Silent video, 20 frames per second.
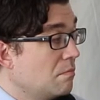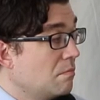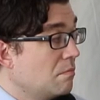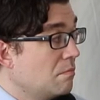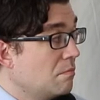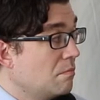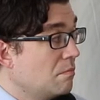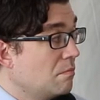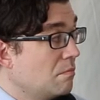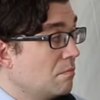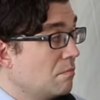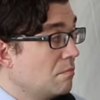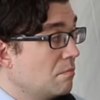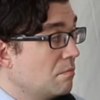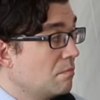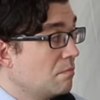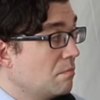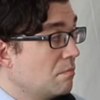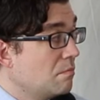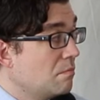
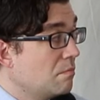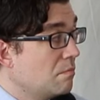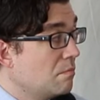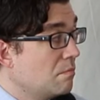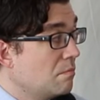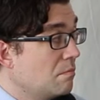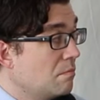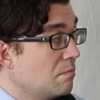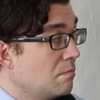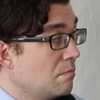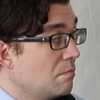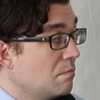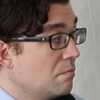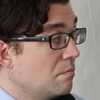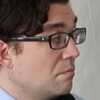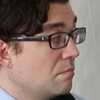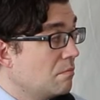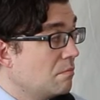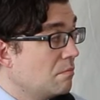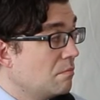
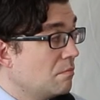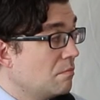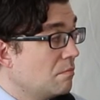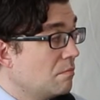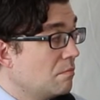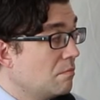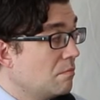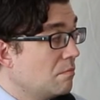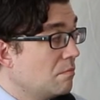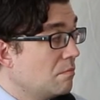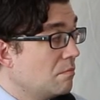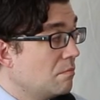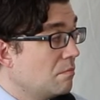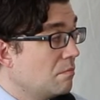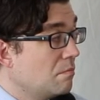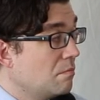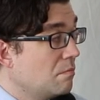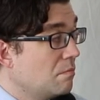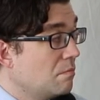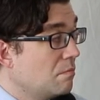
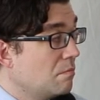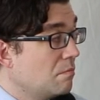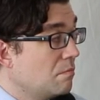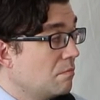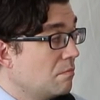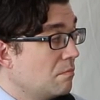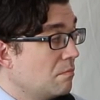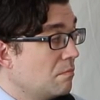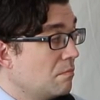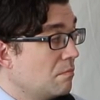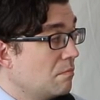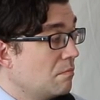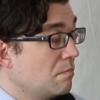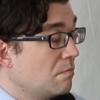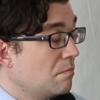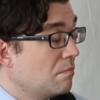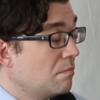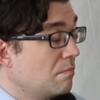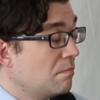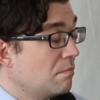
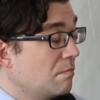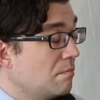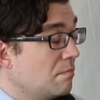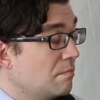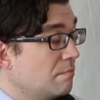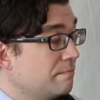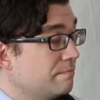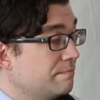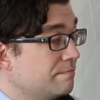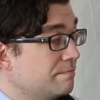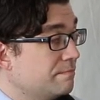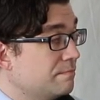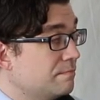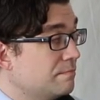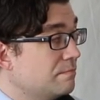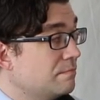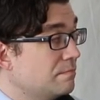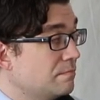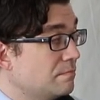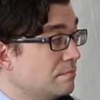
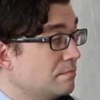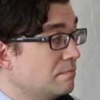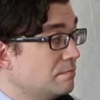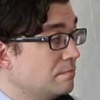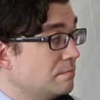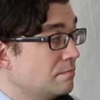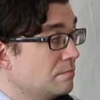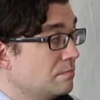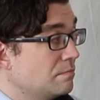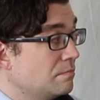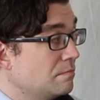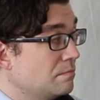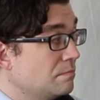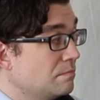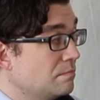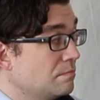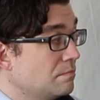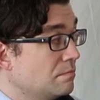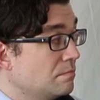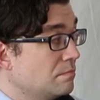
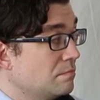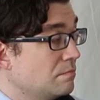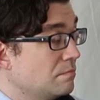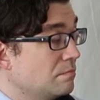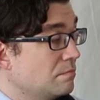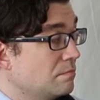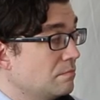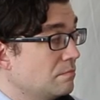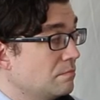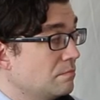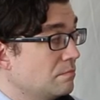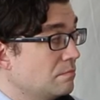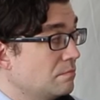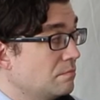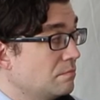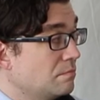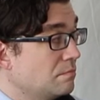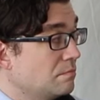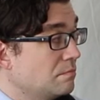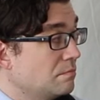
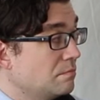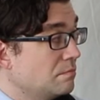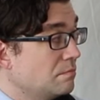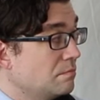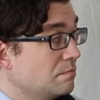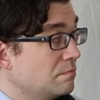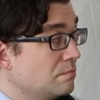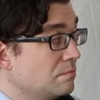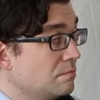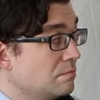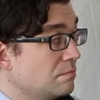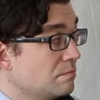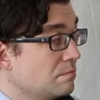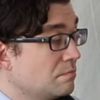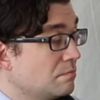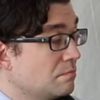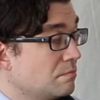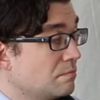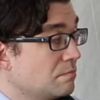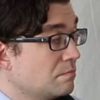(not speaking)